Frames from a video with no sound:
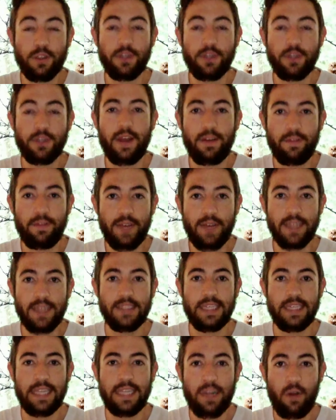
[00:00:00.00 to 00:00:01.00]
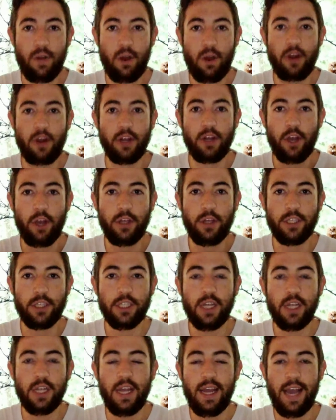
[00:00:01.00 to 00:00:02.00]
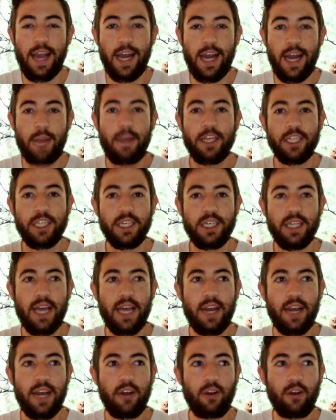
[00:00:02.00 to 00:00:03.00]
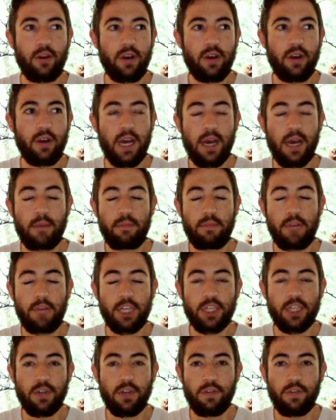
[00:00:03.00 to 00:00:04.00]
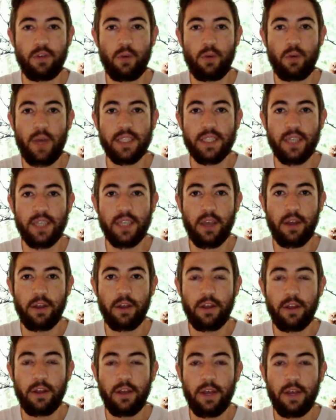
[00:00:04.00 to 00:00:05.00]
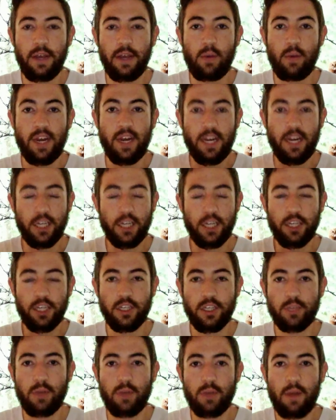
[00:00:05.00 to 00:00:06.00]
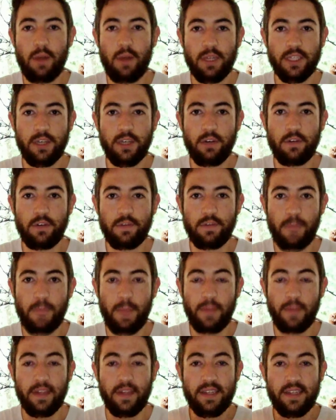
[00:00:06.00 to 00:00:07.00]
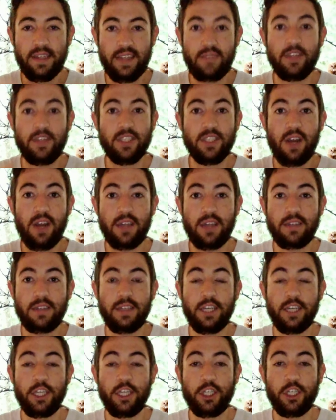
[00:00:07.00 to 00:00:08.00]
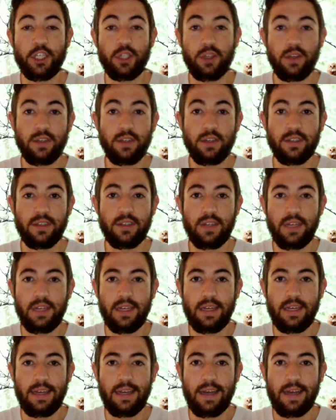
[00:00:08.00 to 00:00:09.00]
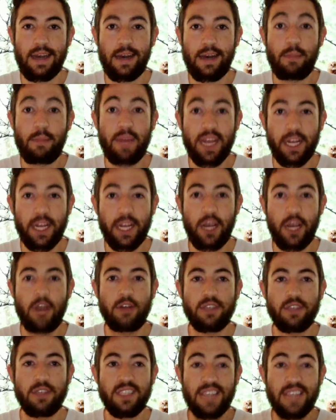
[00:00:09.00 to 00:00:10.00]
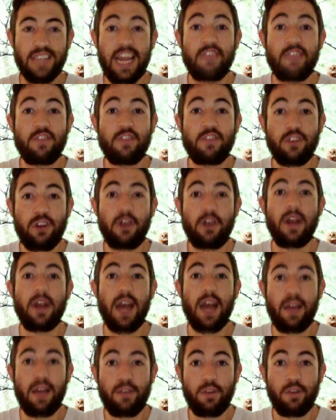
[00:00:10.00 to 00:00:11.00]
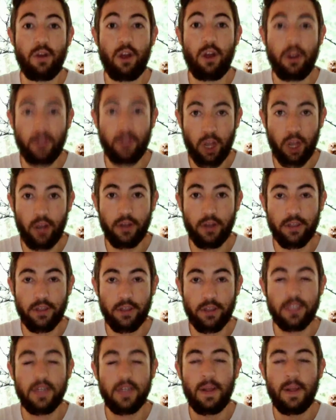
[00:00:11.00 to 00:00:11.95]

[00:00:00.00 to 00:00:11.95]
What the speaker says: invest in their own coach. And I mentioned that on my show a few weeks ago when I did a show just by myself on the 7 signs that you shouldn't be a coach, is that if you don't have your own coach.